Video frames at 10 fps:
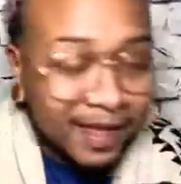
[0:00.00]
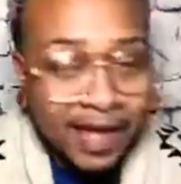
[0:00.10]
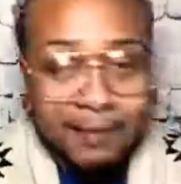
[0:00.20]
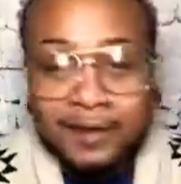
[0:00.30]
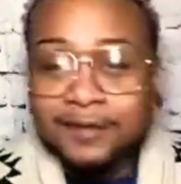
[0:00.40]

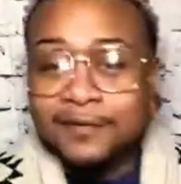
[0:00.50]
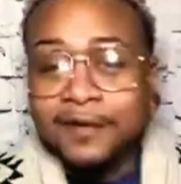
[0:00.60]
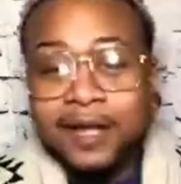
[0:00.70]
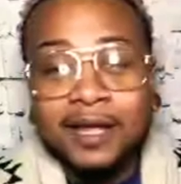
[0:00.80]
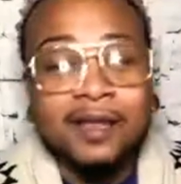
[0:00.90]
I'm
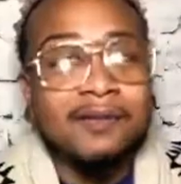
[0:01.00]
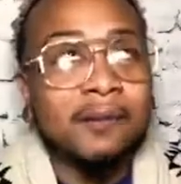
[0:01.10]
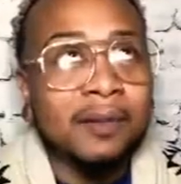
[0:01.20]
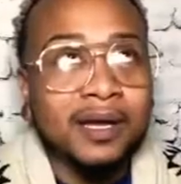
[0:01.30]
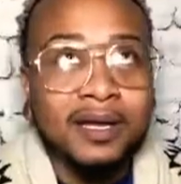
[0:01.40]
afraid of the
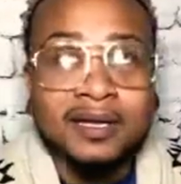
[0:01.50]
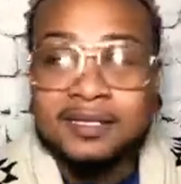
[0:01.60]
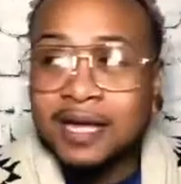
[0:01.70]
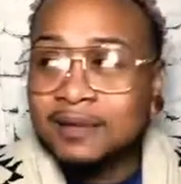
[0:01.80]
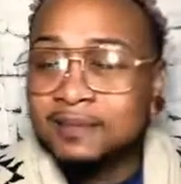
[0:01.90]

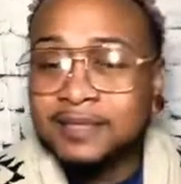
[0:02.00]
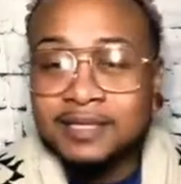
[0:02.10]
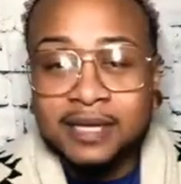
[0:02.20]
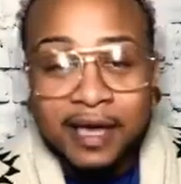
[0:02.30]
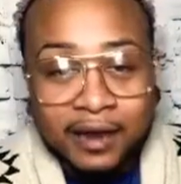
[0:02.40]
bugs. I'm
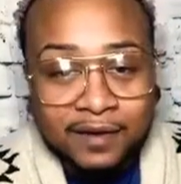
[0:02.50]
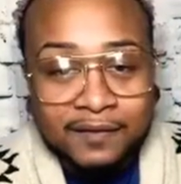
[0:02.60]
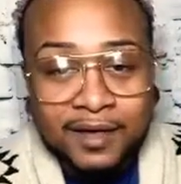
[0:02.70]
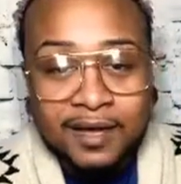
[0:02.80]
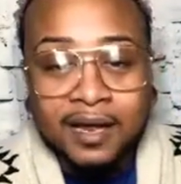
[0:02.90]
scared
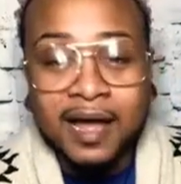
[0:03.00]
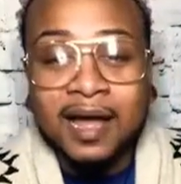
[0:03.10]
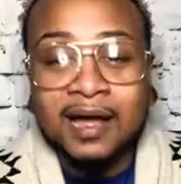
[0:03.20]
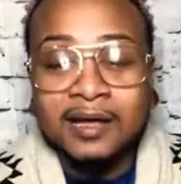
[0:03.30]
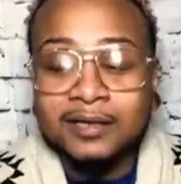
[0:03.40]
of it.
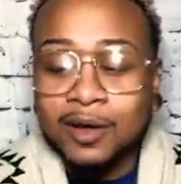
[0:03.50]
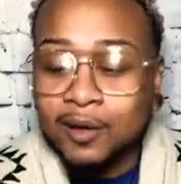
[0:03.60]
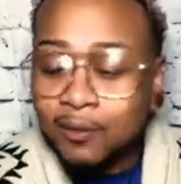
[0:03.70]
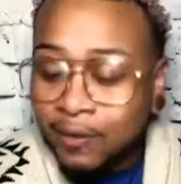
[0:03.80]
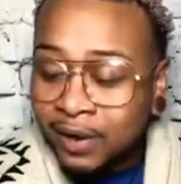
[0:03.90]
I
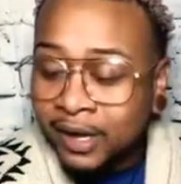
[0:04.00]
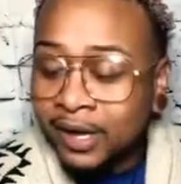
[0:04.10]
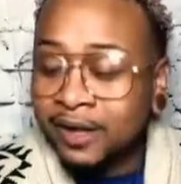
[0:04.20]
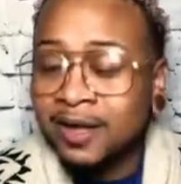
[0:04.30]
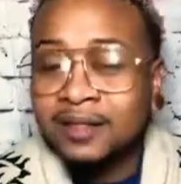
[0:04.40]
don't want
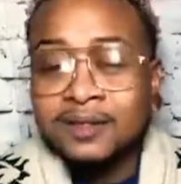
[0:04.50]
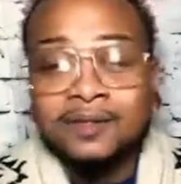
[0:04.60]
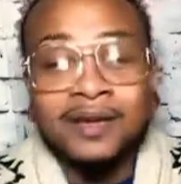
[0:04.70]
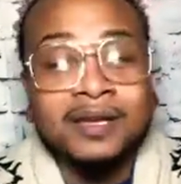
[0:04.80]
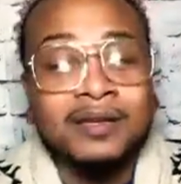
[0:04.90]
it. Cut the
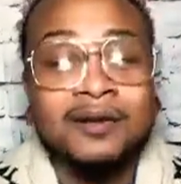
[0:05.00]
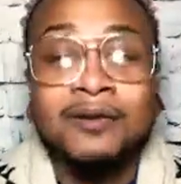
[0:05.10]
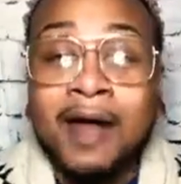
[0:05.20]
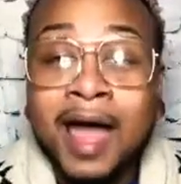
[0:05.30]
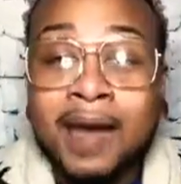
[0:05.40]
fucking
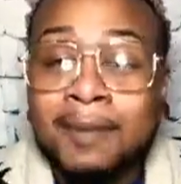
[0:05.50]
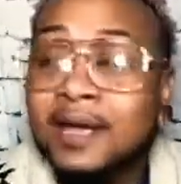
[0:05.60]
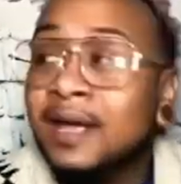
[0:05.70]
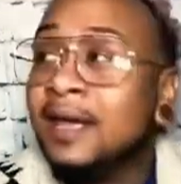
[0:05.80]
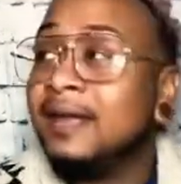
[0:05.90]
crap.
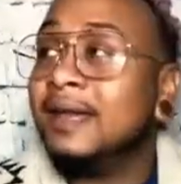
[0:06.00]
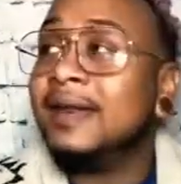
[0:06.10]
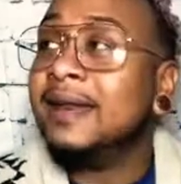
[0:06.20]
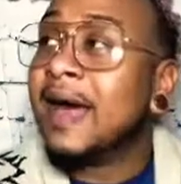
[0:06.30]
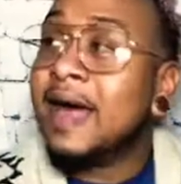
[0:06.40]

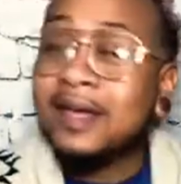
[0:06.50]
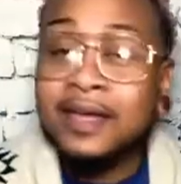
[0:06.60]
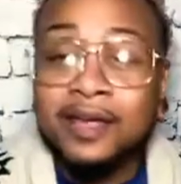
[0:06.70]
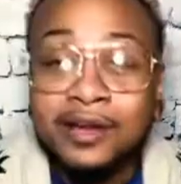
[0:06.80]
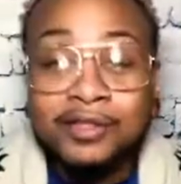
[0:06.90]
Get it out of
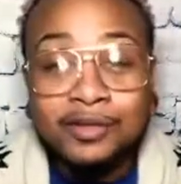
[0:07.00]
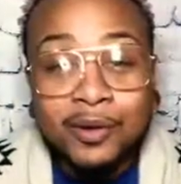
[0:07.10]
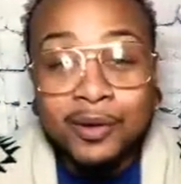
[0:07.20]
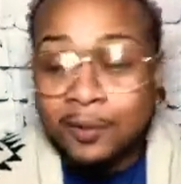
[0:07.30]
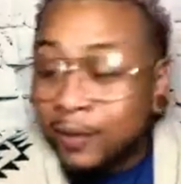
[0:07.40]
here.
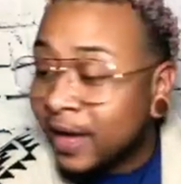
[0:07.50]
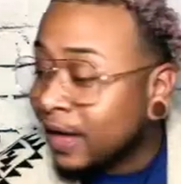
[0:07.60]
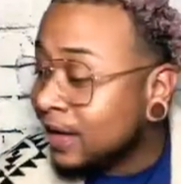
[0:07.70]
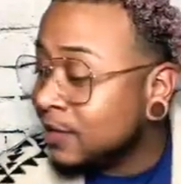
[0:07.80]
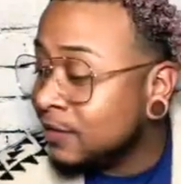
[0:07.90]
Throw it
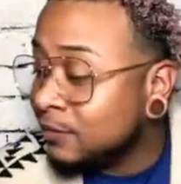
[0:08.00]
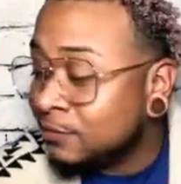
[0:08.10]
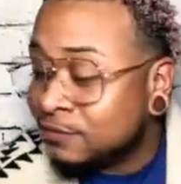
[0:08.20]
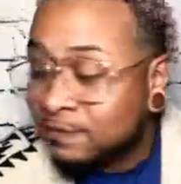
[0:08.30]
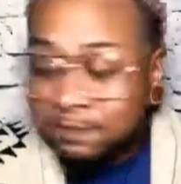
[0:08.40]
away.
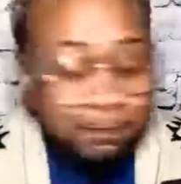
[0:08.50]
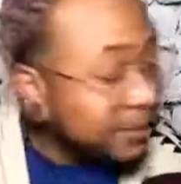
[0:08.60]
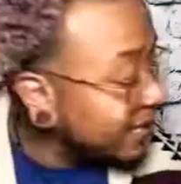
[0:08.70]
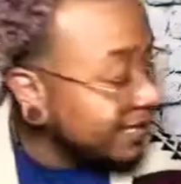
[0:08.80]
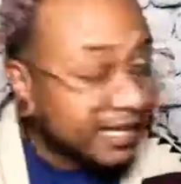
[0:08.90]

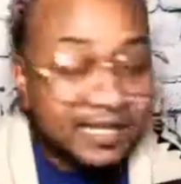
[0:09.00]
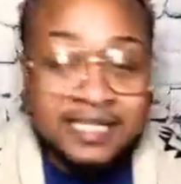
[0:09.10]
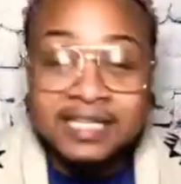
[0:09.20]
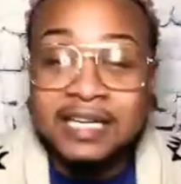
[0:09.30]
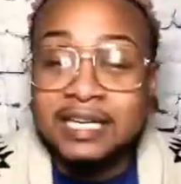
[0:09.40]
Put it in the
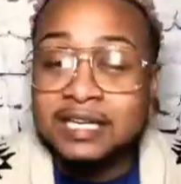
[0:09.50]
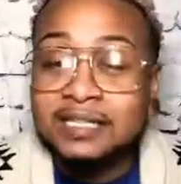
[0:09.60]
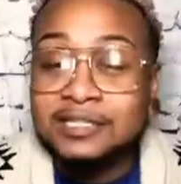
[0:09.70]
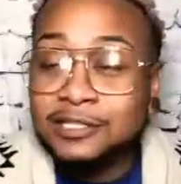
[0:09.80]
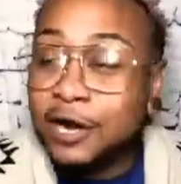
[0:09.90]
sink.
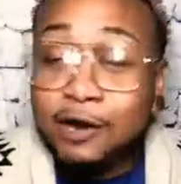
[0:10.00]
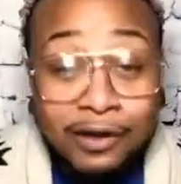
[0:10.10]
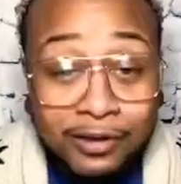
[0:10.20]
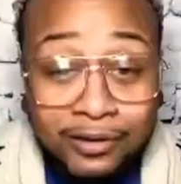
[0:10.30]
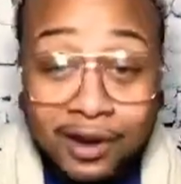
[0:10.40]

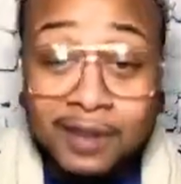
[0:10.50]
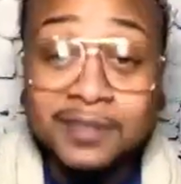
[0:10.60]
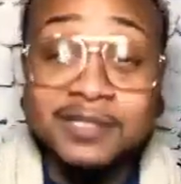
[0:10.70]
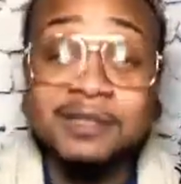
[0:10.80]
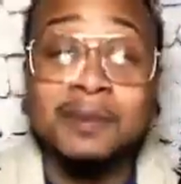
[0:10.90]
Turn on the
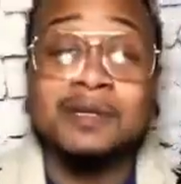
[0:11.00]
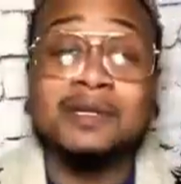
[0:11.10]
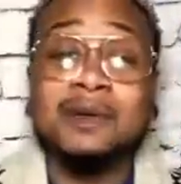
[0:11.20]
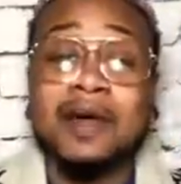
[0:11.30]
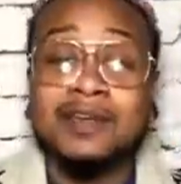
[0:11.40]
garbage
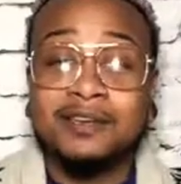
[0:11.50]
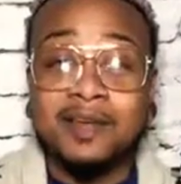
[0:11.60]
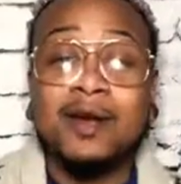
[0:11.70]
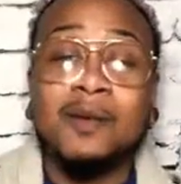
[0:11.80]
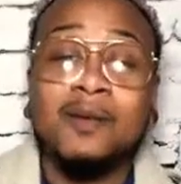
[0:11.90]
disposal. I
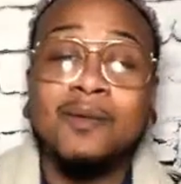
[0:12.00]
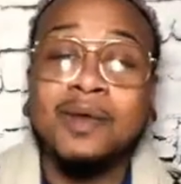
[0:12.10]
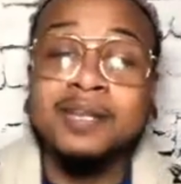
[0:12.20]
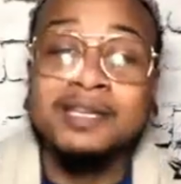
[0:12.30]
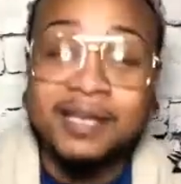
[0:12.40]
don't
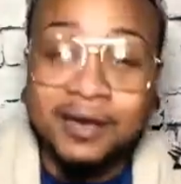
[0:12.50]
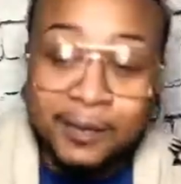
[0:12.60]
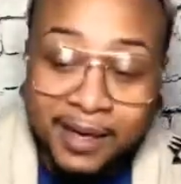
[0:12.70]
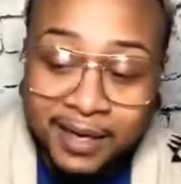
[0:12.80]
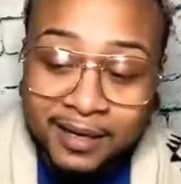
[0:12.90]
want to
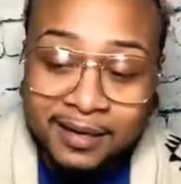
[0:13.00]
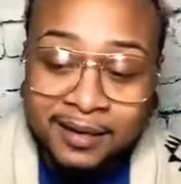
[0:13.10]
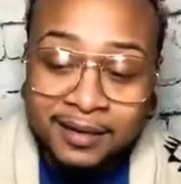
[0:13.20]
deal with it.